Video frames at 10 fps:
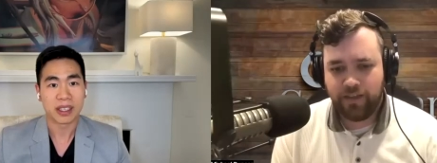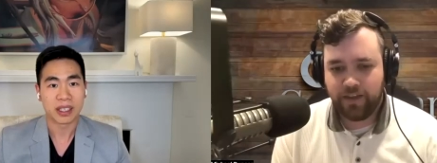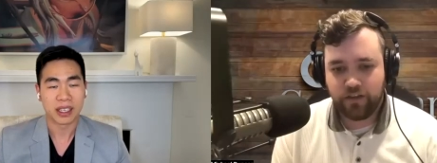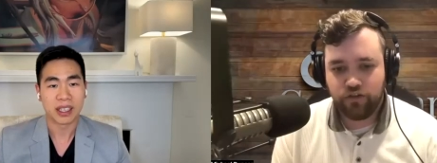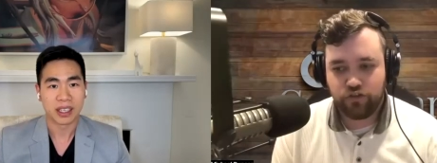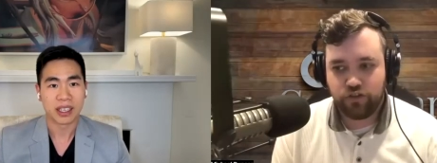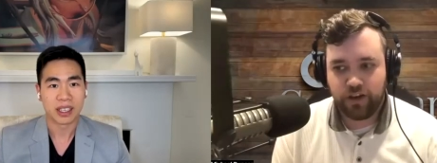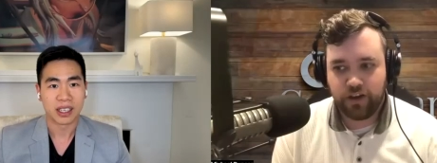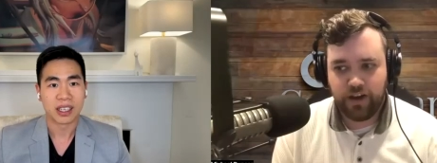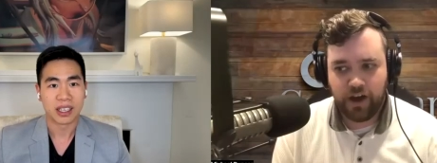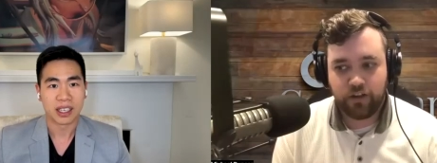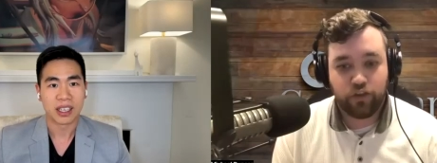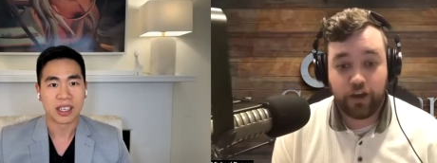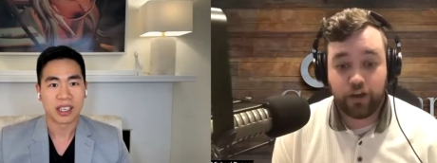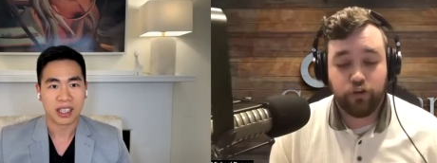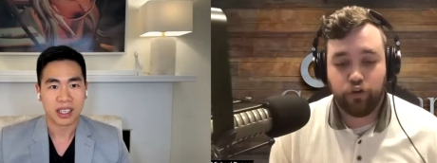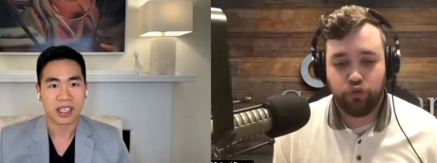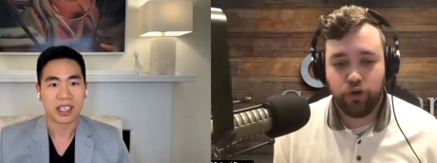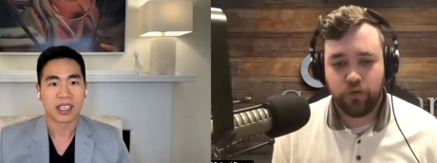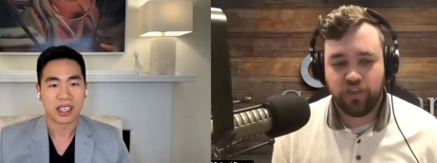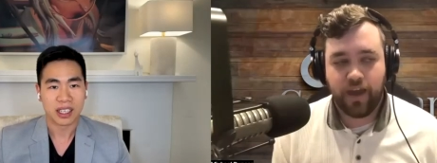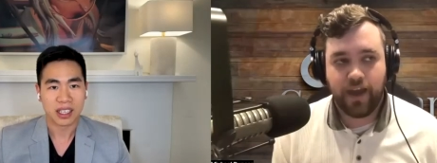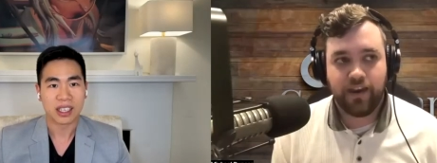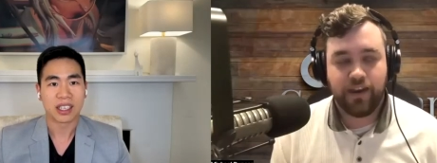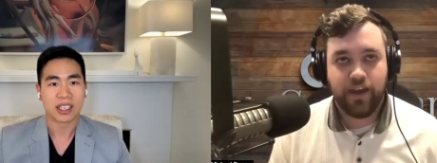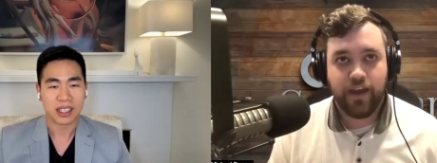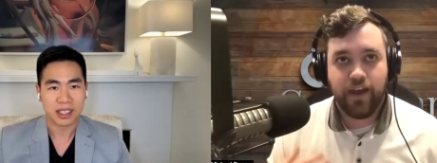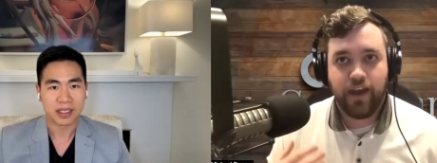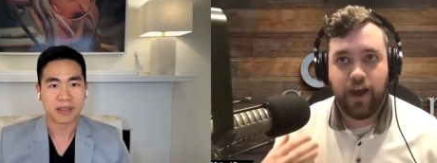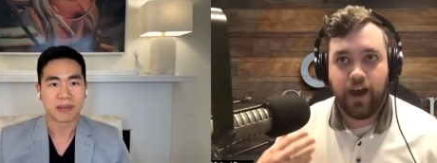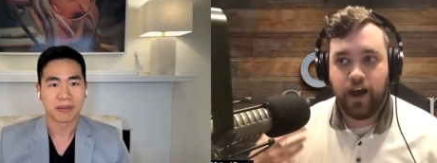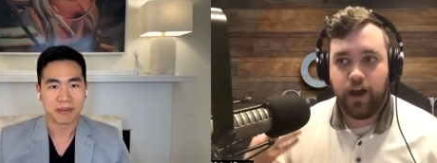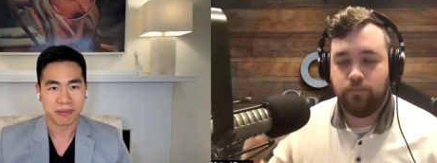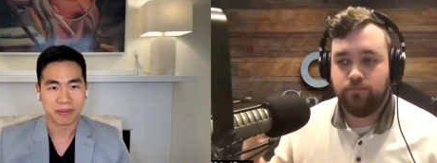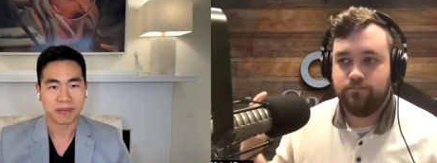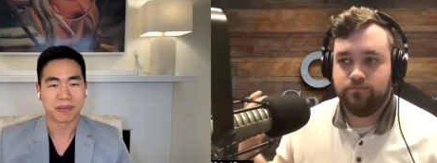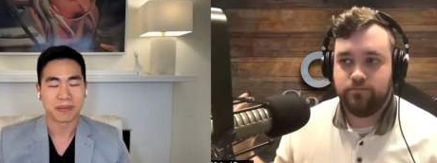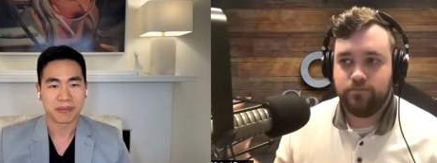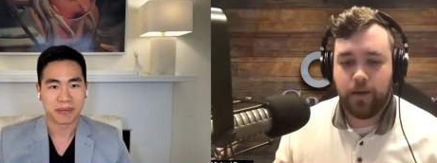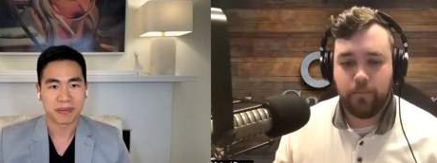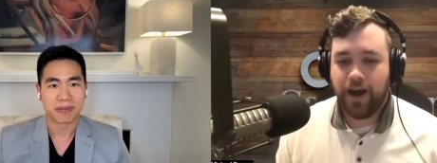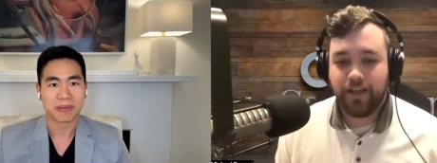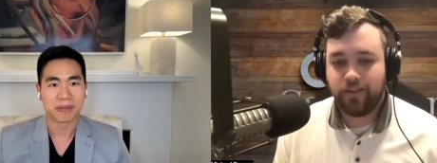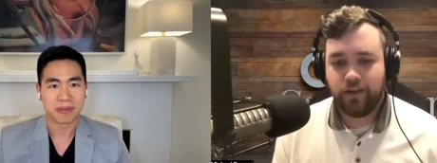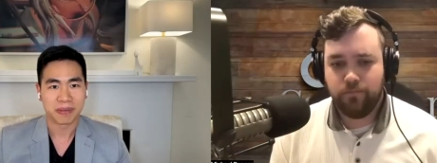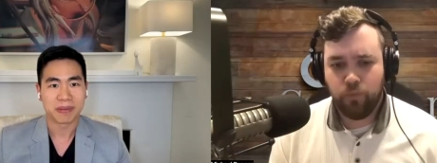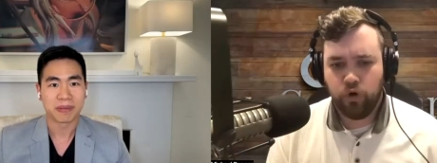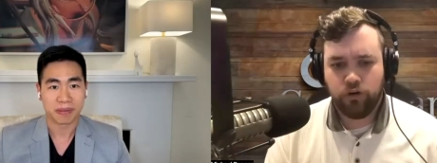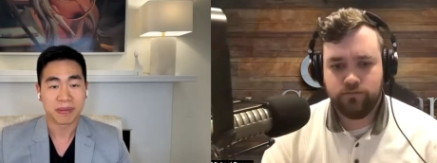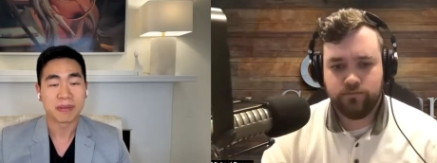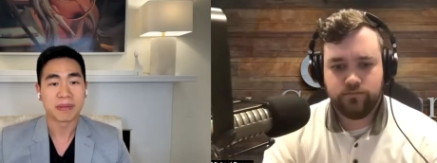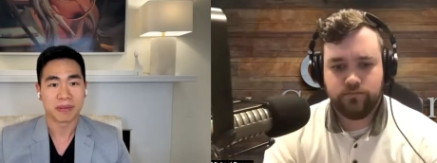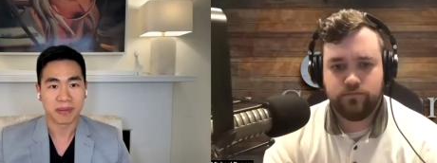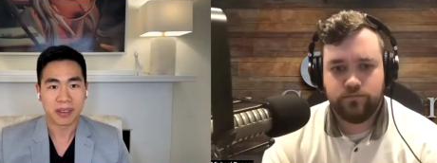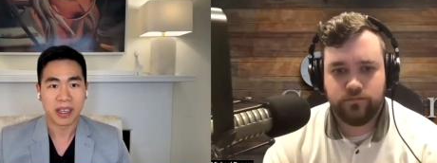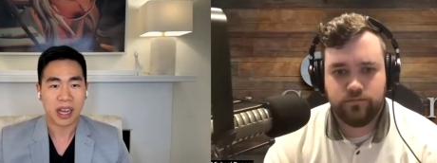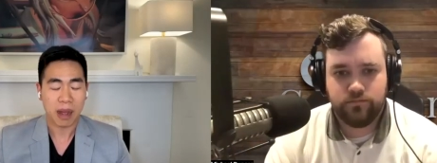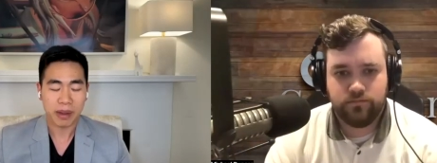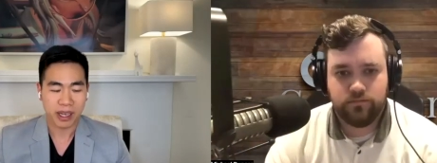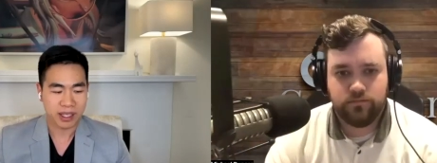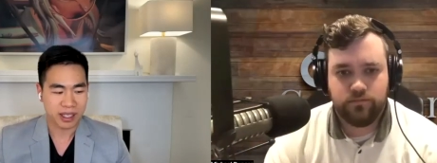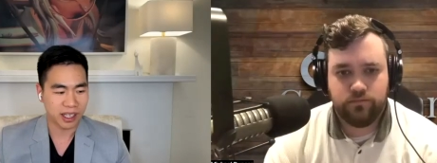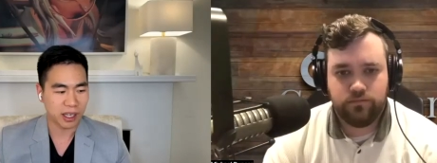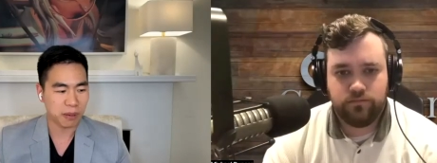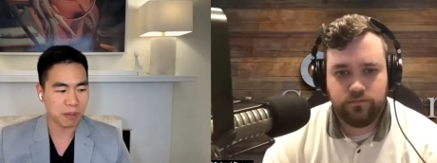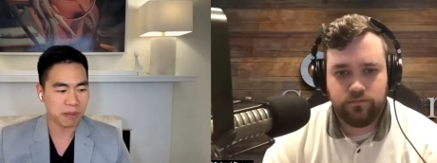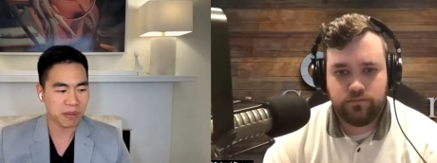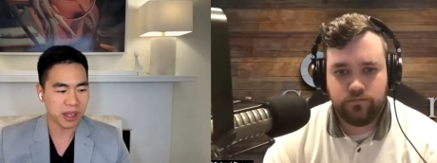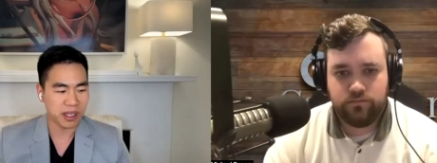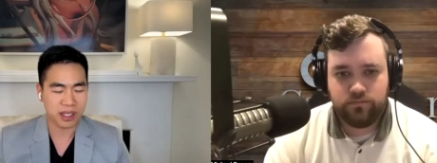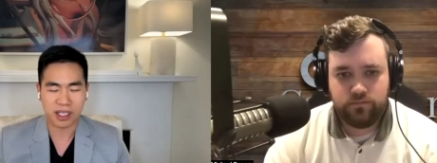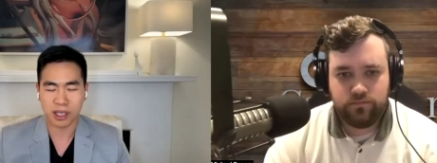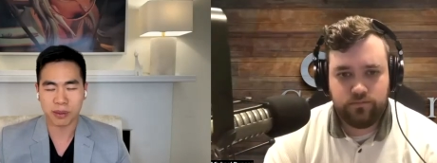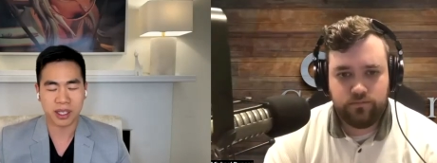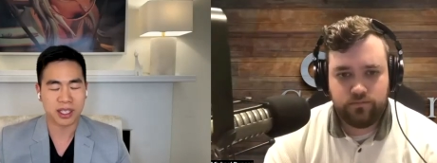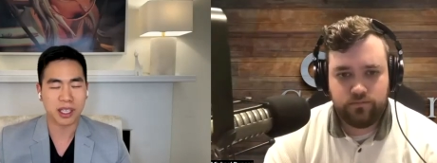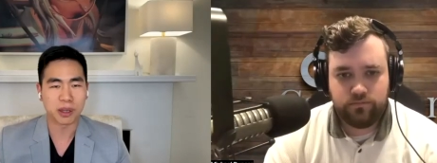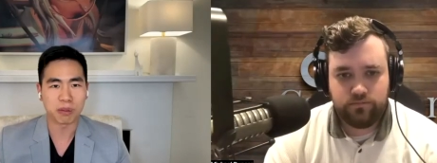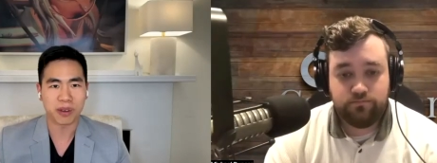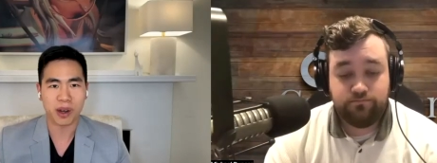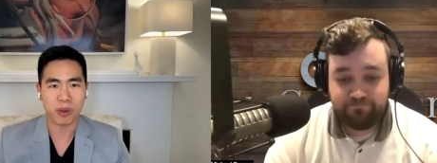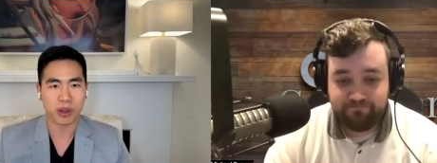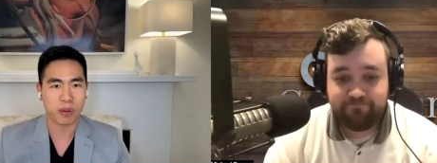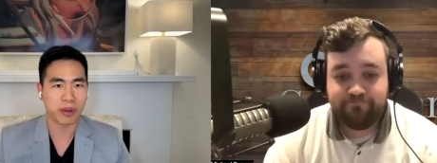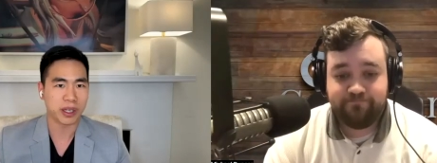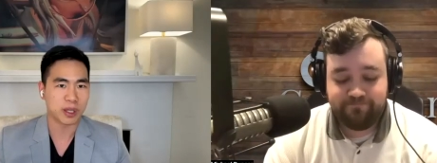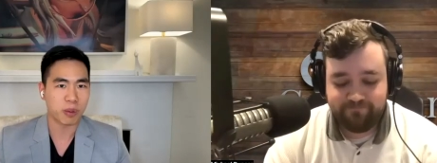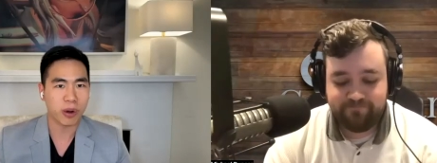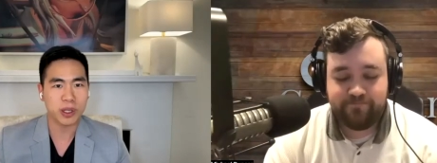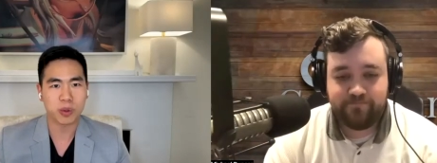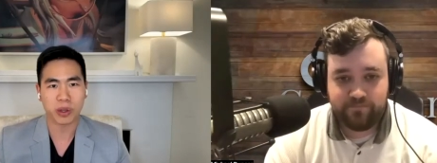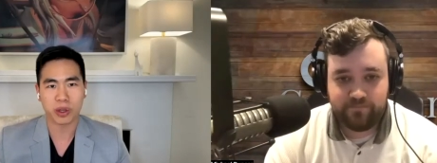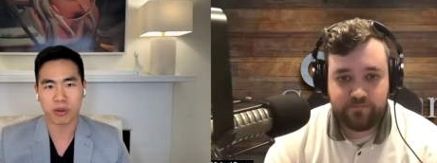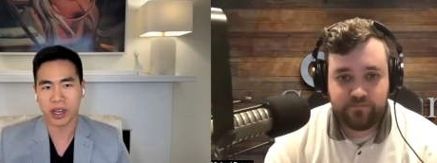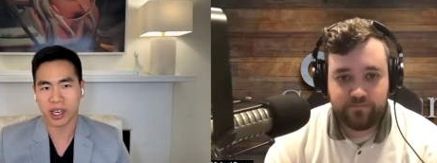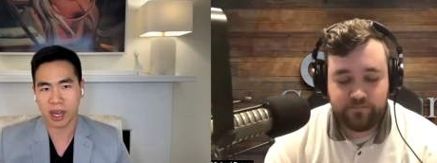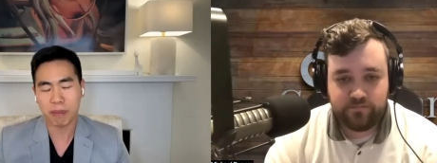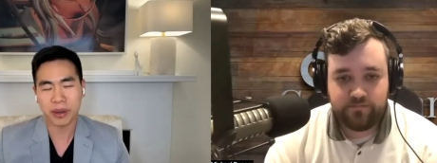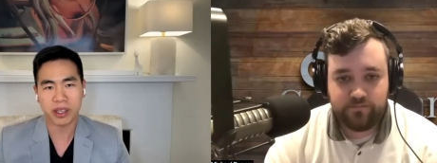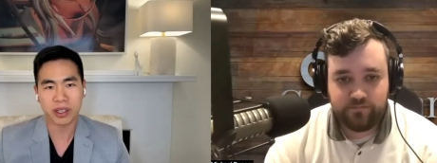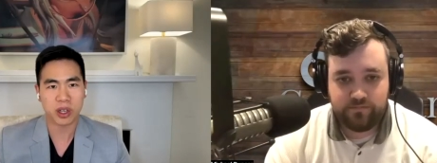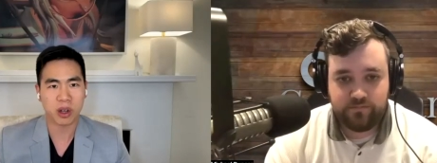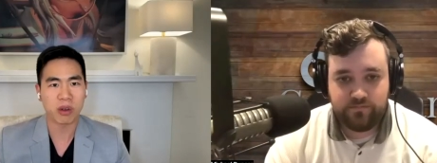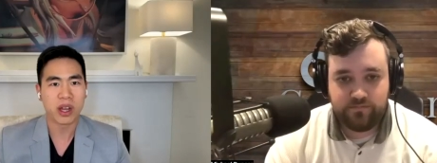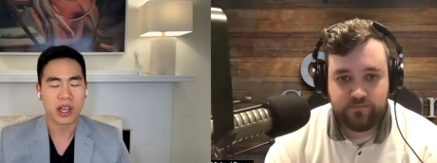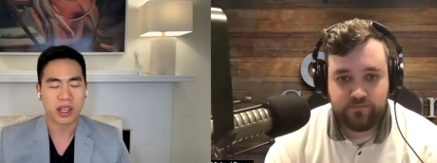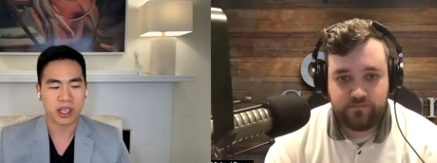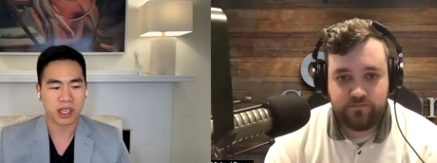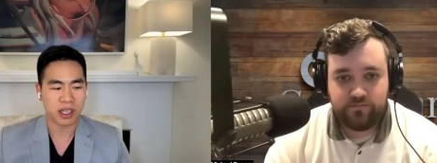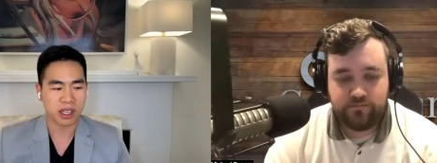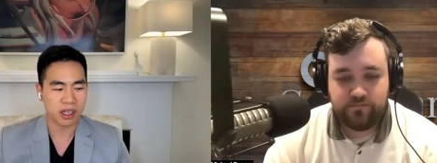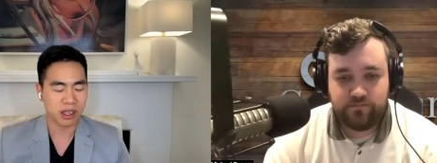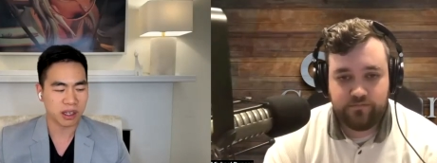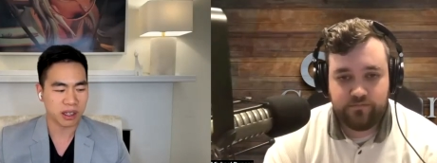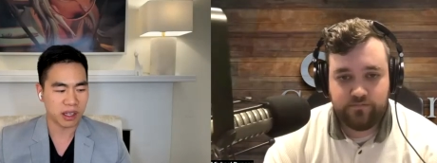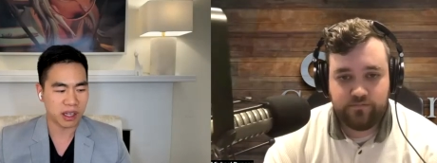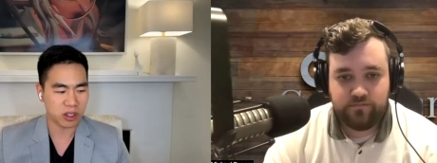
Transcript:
Speaker 1: And that's interesting. And honestly, I couldn't agree with that um, that mindset more? I mean,
Speaker 2: a team is a team is a team, right? Whether you're playing sports, whether you're running a company. So the it's